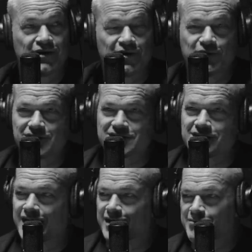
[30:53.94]
who is
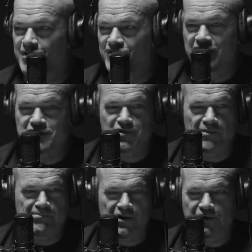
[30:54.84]
like a professor
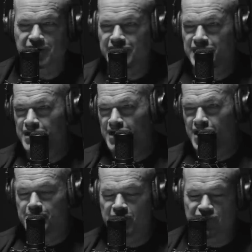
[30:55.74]
at Berkeley,
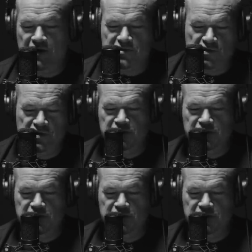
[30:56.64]
a professor at